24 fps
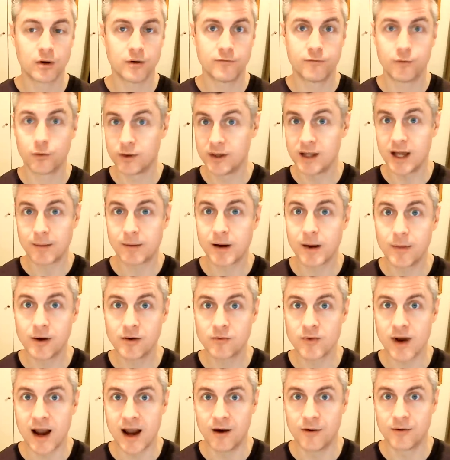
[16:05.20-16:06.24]
for the upcoming
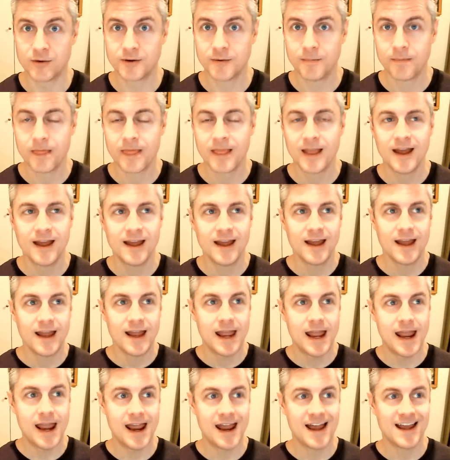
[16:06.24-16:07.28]
round,
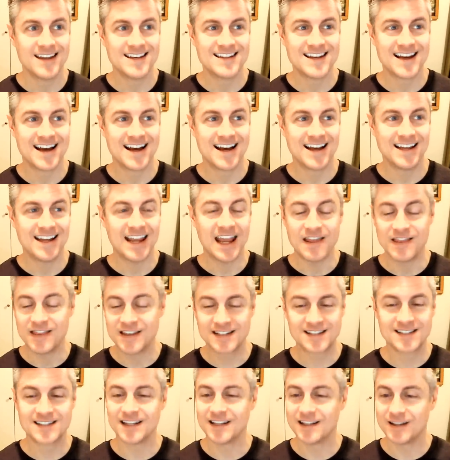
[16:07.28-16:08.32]
and uh, yeah,
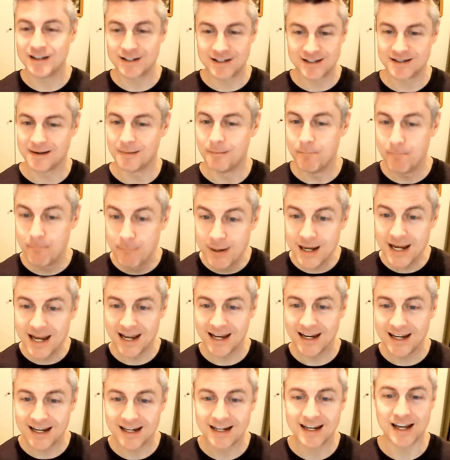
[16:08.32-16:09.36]
this is a, this is a
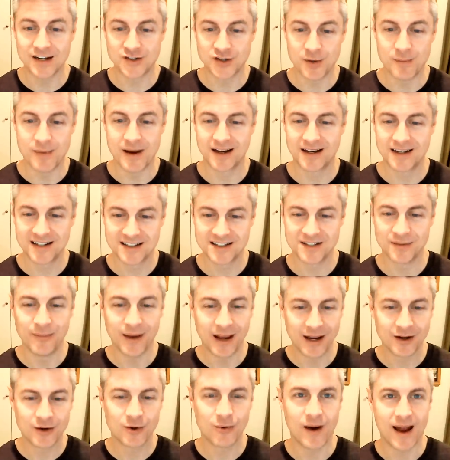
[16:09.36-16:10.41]
big catch-up mechanism
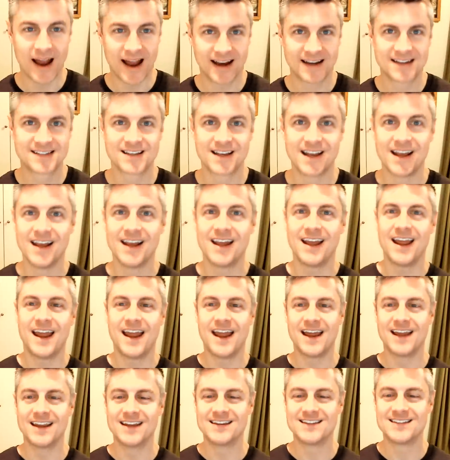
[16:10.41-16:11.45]
in Quacks,
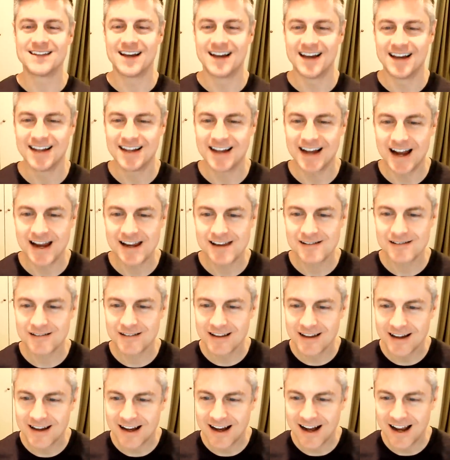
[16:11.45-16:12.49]
and uh, I
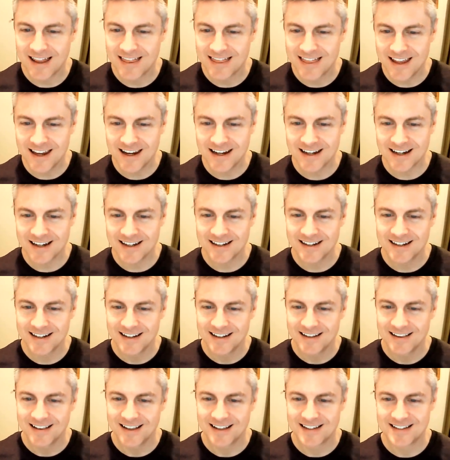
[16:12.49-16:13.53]
I think
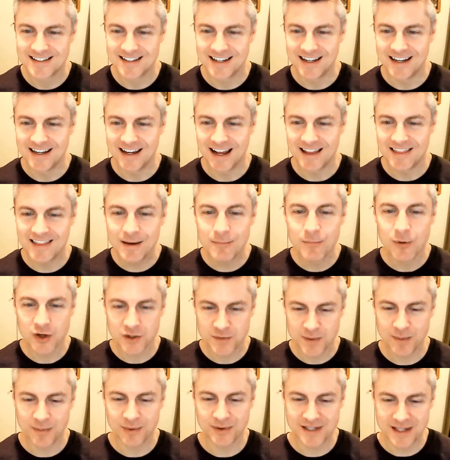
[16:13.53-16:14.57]
let's see, I think most
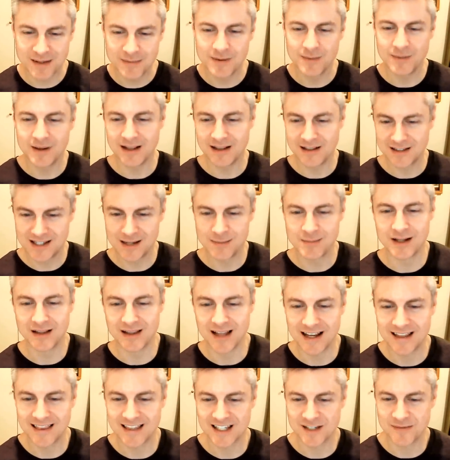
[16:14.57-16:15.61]
people seem to be, seem to
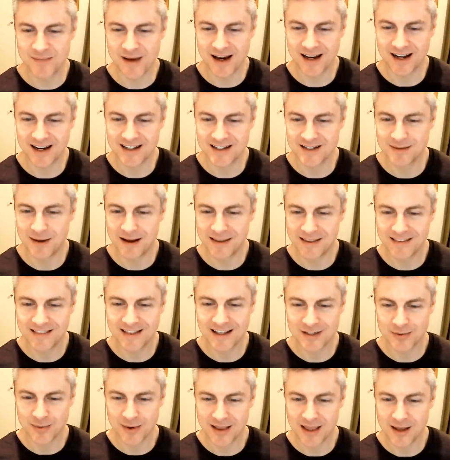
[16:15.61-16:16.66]
like this mechanism. I think
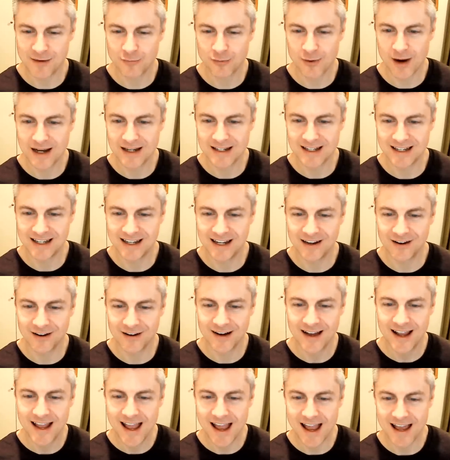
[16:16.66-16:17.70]
that's why they've ranked it here
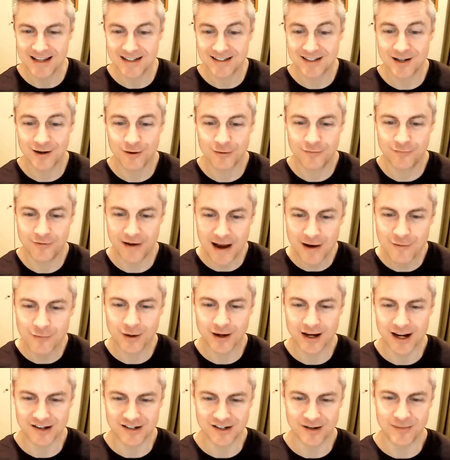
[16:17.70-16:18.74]
as their favorite
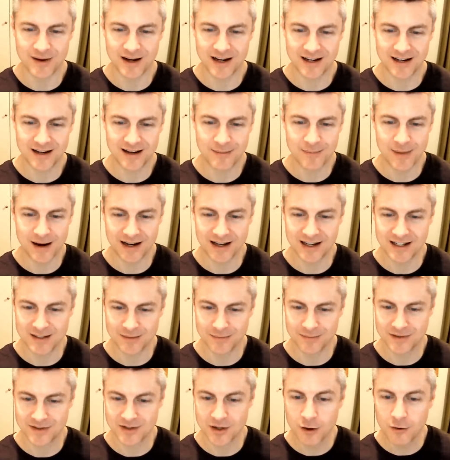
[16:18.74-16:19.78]
catch-up mecha
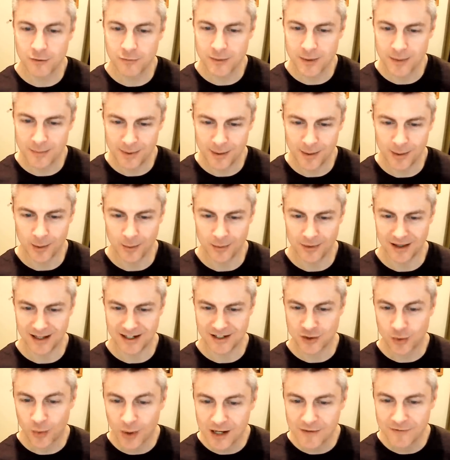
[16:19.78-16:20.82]
mechanism. So people, like
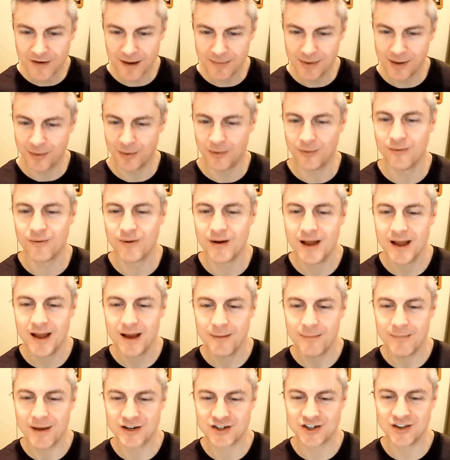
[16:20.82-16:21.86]
twenty-five people
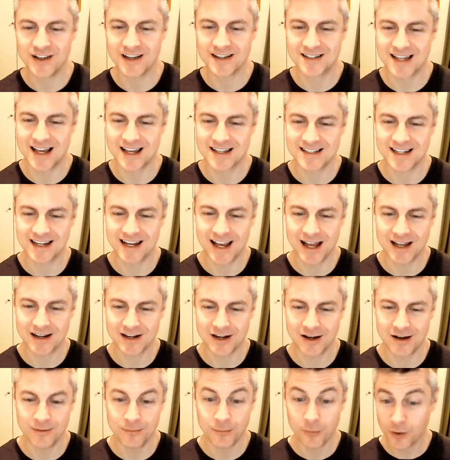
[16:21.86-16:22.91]
mentioned this as a
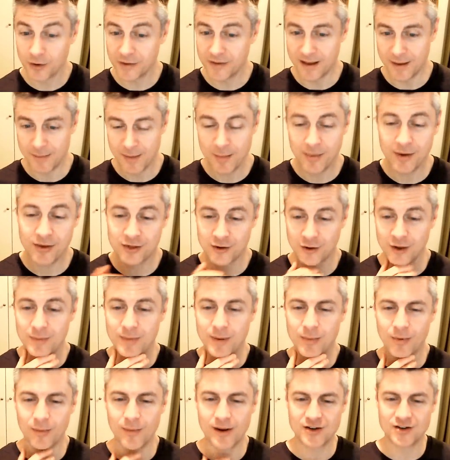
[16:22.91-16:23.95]
more than that, maybe thirty
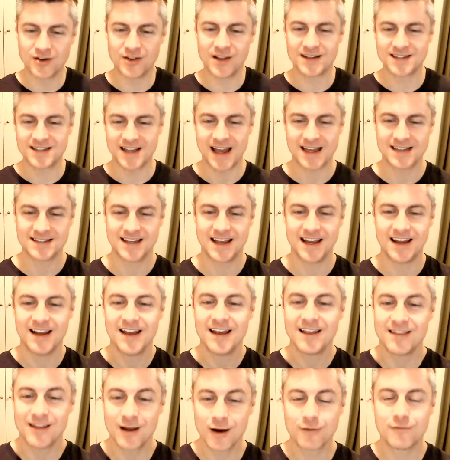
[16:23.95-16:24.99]
people mentioned this as a
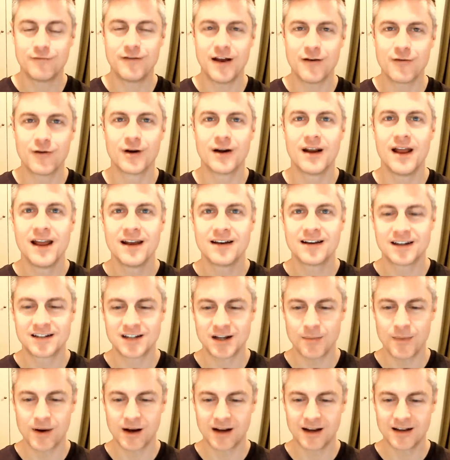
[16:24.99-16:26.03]
their favorite catch-up
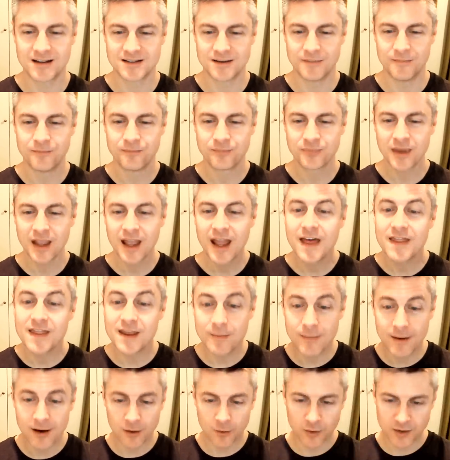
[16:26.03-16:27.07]
mechanism, and
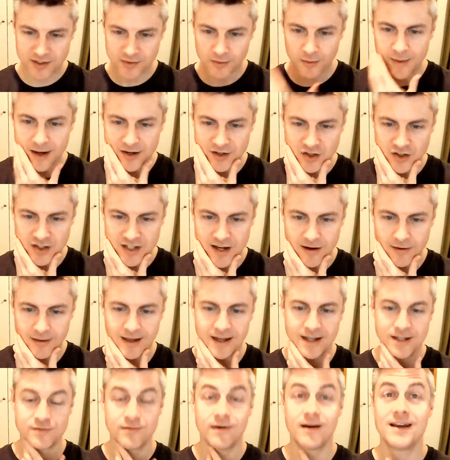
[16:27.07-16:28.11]
then oh, someone mentions here that
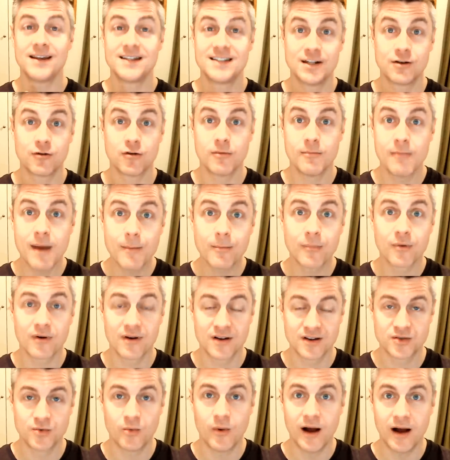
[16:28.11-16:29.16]
it's very easy to remember
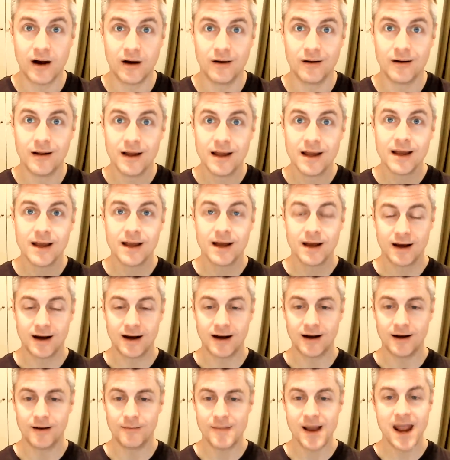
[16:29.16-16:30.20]
as well.
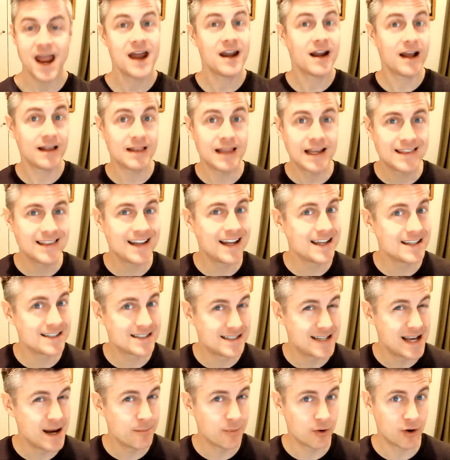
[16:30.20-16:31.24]
Um, and I like that it's
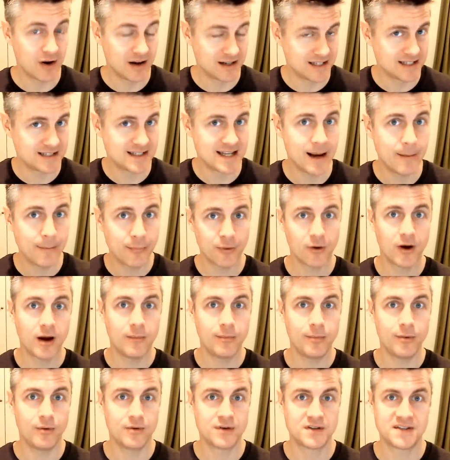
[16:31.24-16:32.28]
temporary. It's a temporary
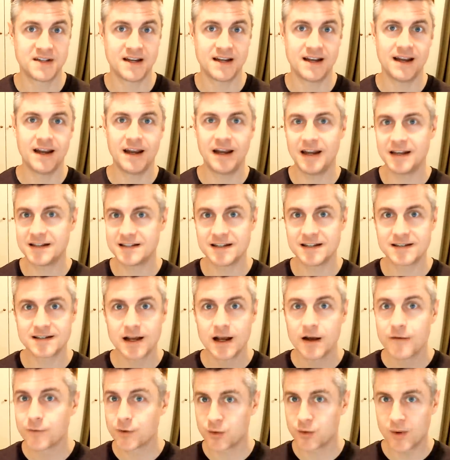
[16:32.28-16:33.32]
boost. It, it isn't
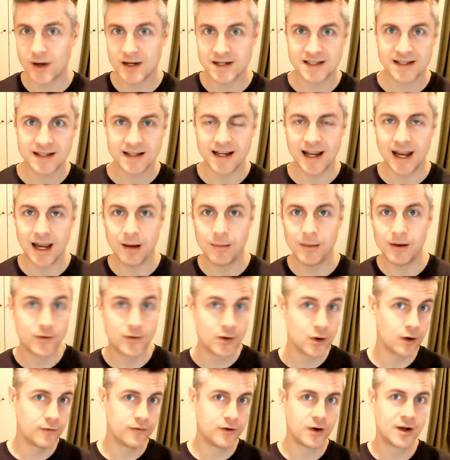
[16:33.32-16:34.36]
for the rest of the game, even
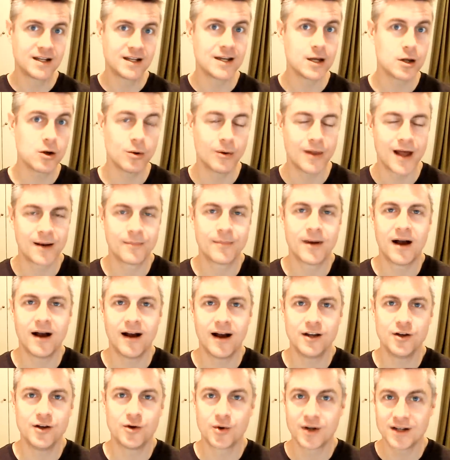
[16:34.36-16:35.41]
though if you continue to lag
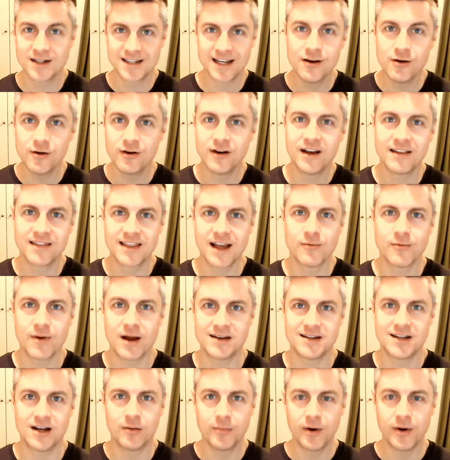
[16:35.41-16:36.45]
behind, you'll continue to get that rat
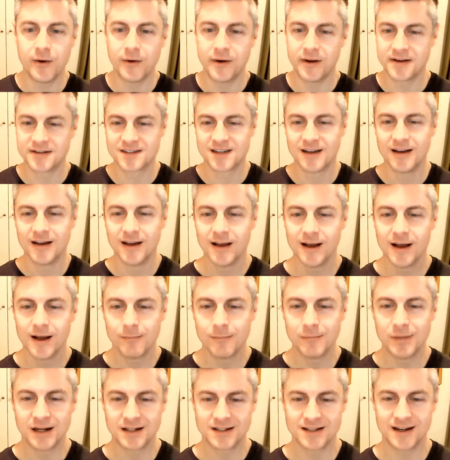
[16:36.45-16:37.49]
tail bonus.
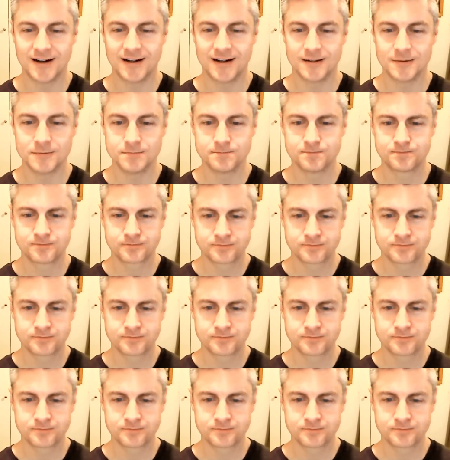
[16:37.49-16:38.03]
But um,